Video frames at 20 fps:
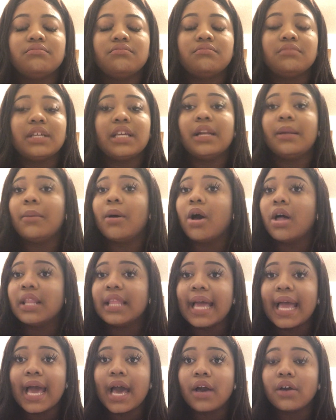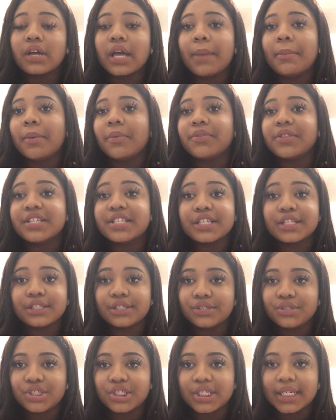get them all out, come up with a
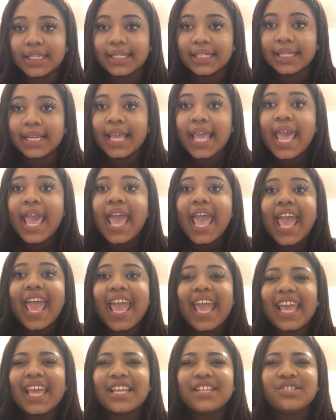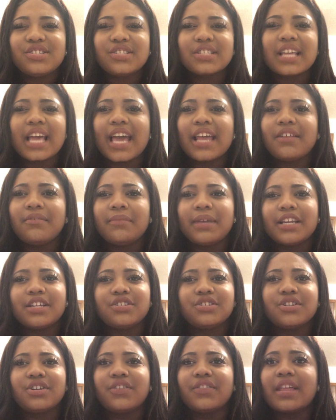solution, and just kind of make
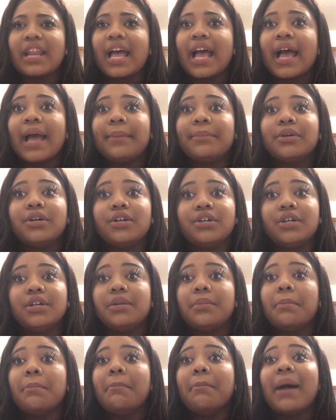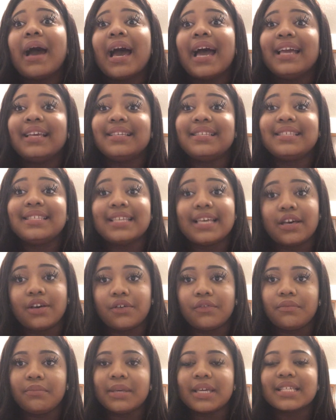sure that I'm good
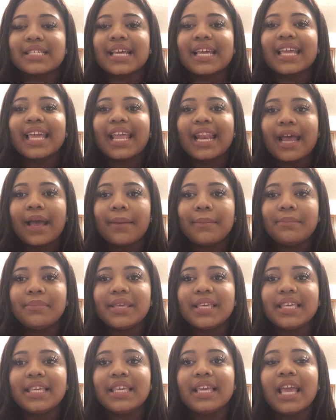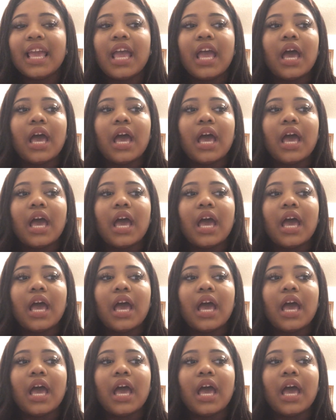myself, because I cannot be